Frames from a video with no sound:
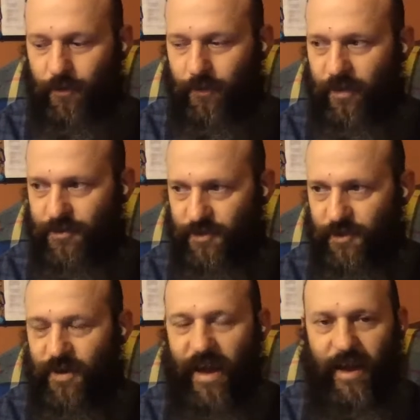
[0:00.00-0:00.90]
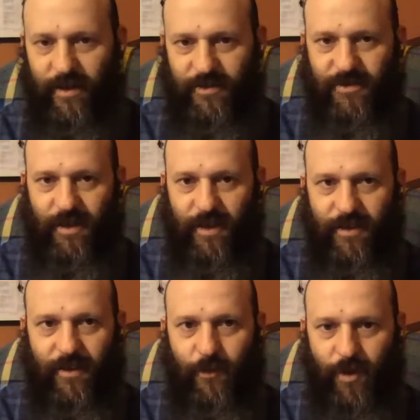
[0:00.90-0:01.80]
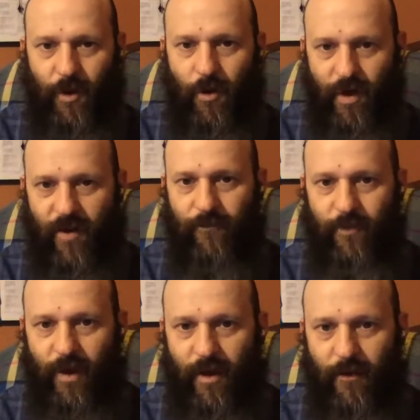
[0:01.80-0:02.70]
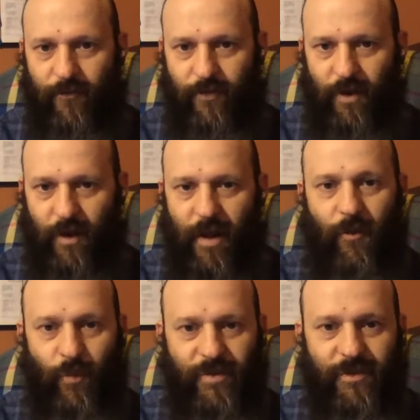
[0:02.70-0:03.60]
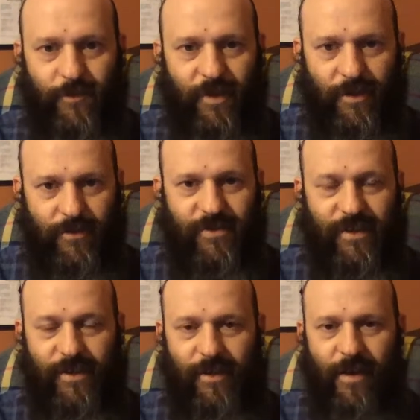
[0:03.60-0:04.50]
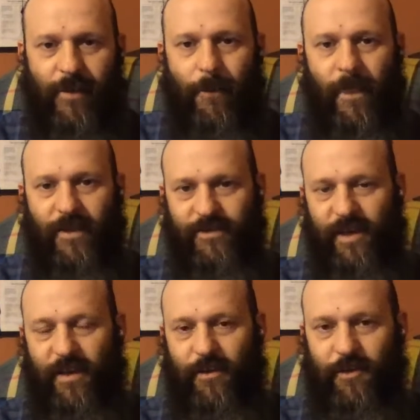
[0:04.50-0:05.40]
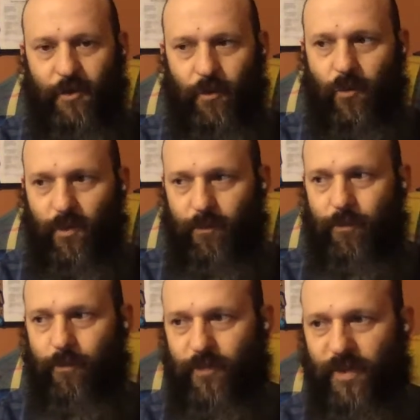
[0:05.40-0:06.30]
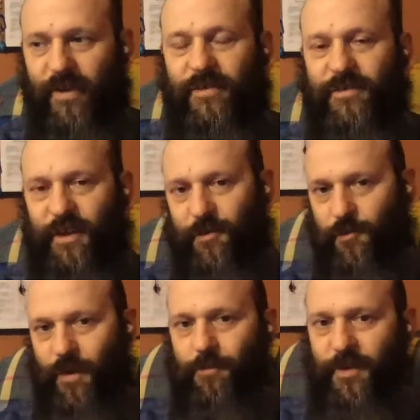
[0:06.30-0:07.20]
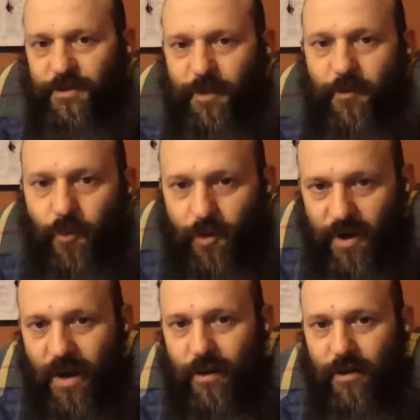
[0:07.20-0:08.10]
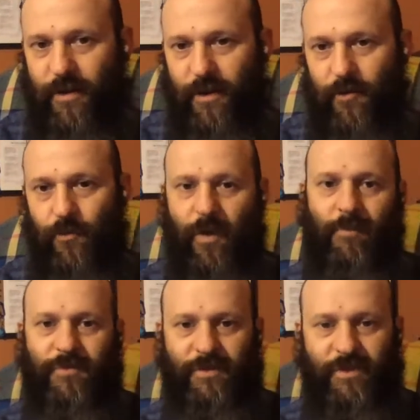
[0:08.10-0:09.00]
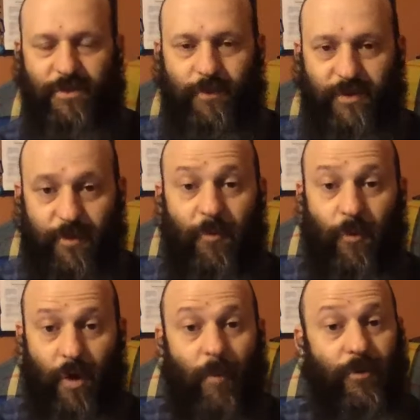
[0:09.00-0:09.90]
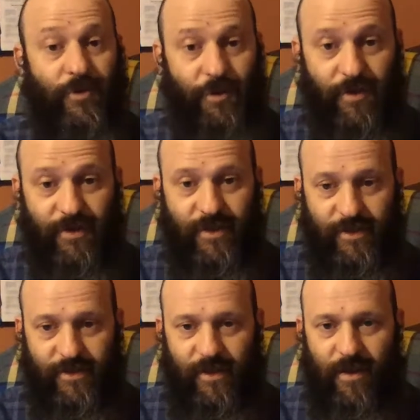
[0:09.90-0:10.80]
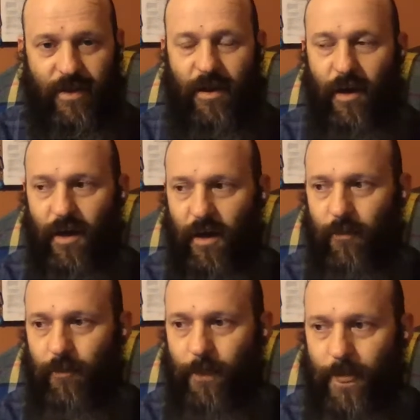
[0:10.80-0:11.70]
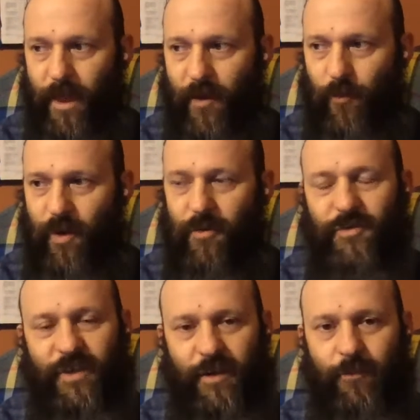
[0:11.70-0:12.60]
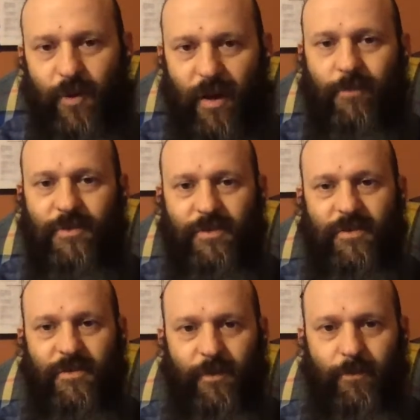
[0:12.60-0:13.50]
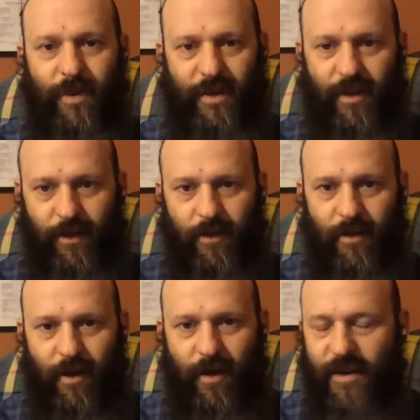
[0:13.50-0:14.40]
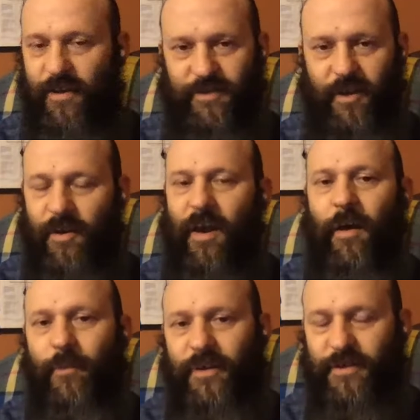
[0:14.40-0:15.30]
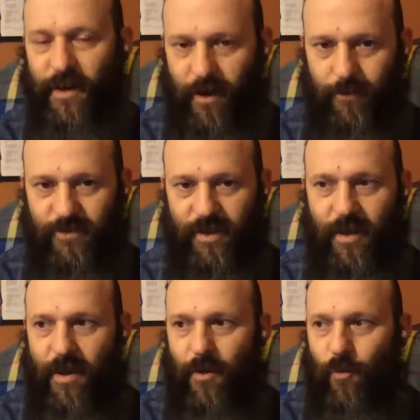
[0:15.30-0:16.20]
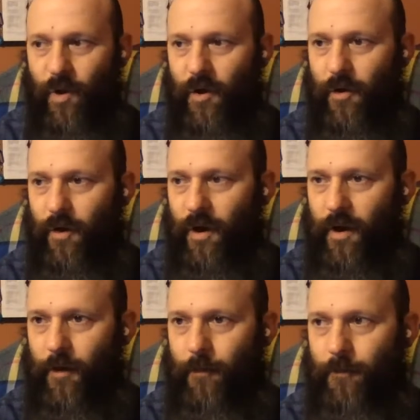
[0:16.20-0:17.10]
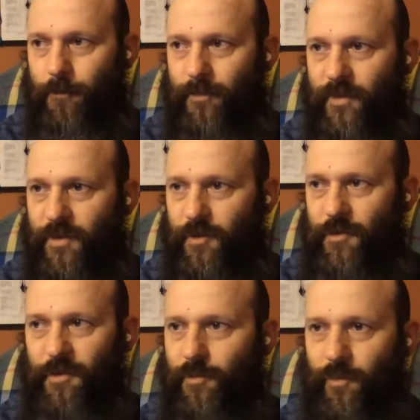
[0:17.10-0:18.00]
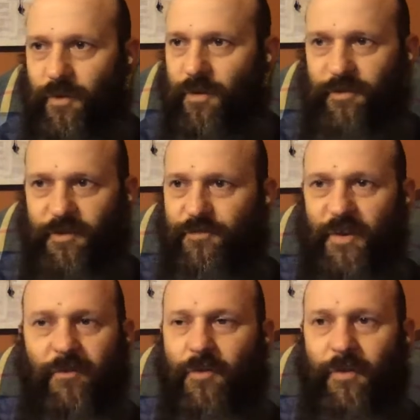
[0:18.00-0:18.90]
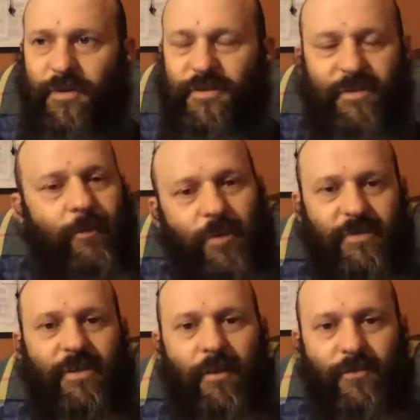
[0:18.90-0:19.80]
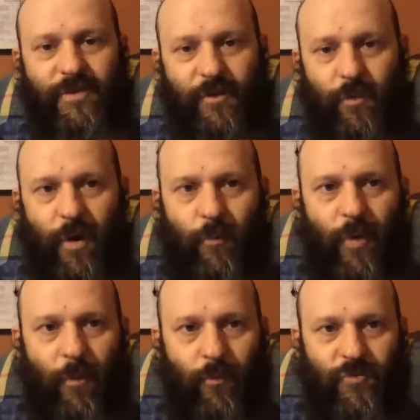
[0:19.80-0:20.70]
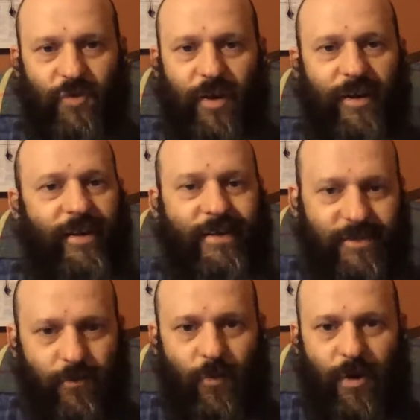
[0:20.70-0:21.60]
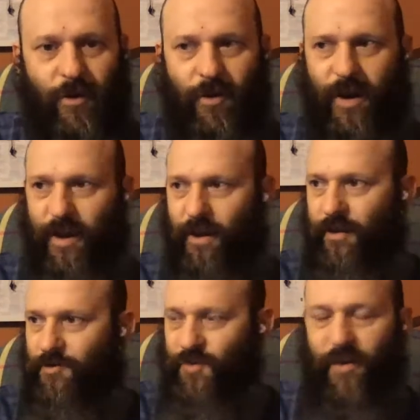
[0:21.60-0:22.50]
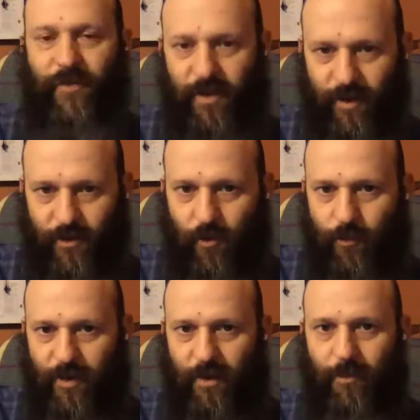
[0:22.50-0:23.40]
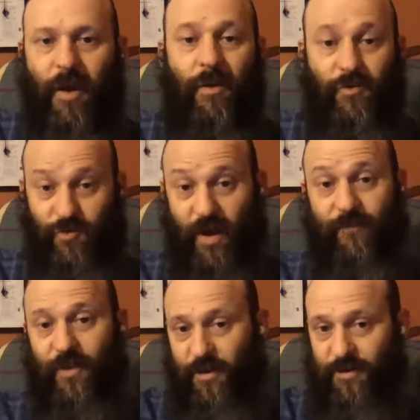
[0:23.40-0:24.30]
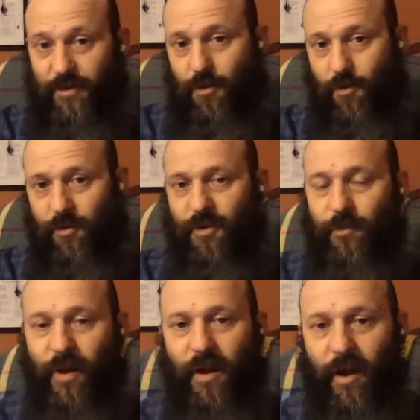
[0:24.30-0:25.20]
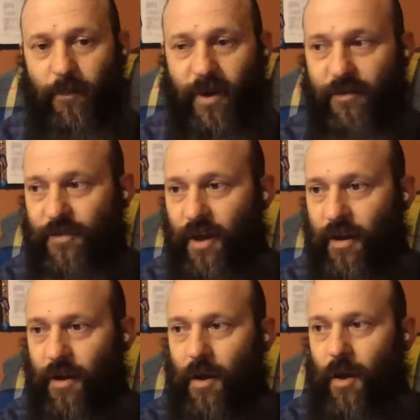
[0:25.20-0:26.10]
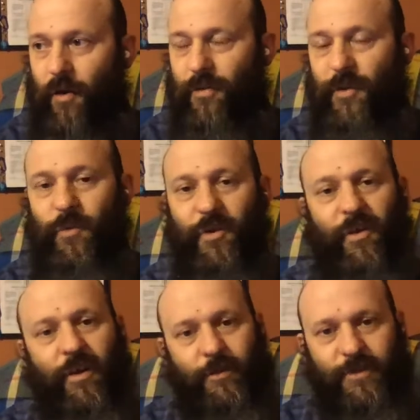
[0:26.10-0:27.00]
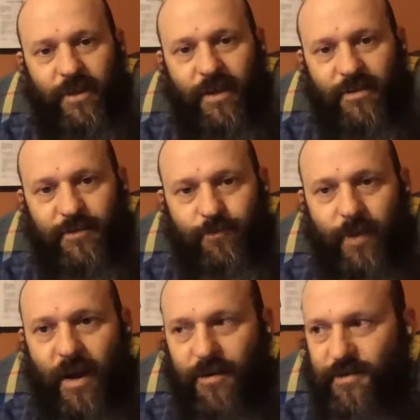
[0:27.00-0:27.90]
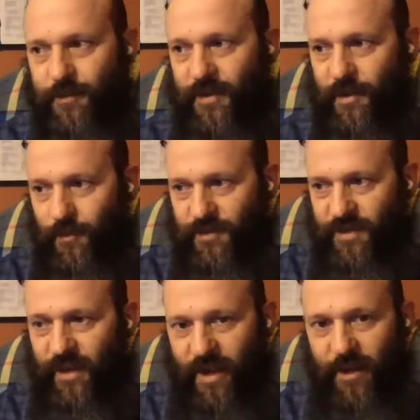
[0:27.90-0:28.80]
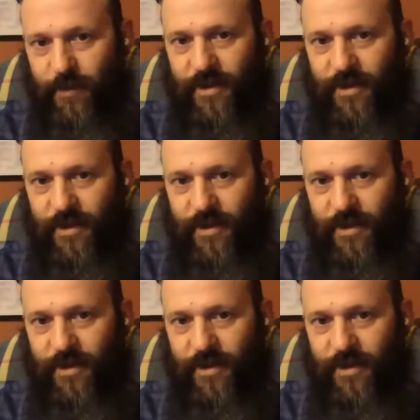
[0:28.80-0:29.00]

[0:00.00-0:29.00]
there's a good adage that I think we all have a lot of wisdom to understand, is that, when things interrupt us, people are not interruptions as much, people are opportunities. And we understand perhaps this is a meeting. I can't tell you how many times where, even on the simplest levels, like where I'm trying to get somewhere and a traffic light hold me up. Traffic is longer than I might have thought. Then when you get up to that spot, something that was delaying me,